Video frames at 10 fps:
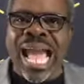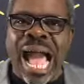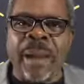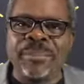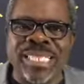
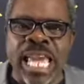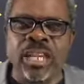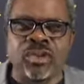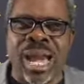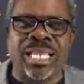I'm saying
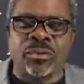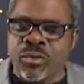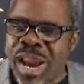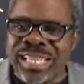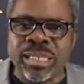to us,
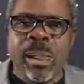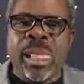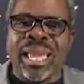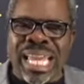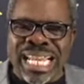friends,
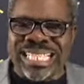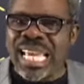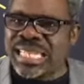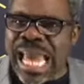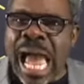it is the
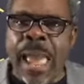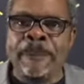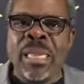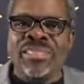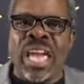time
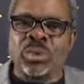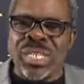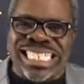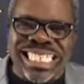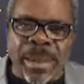that we
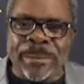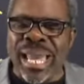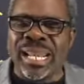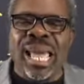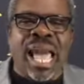
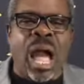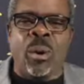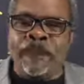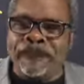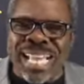deepen
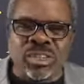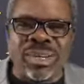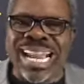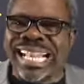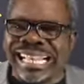our
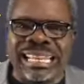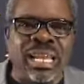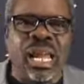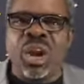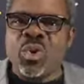personal, clear
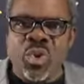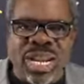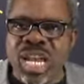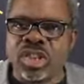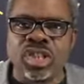
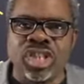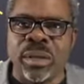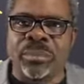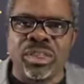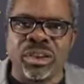
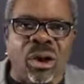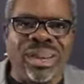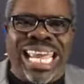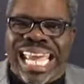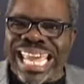relationship with God
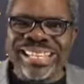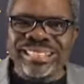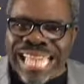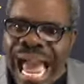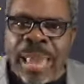in
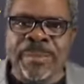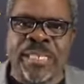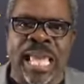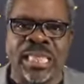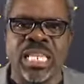times
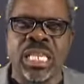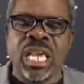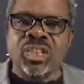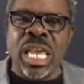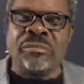like this.
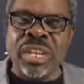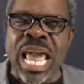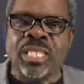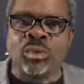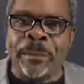Even
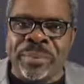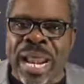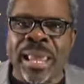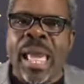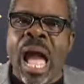as we pray,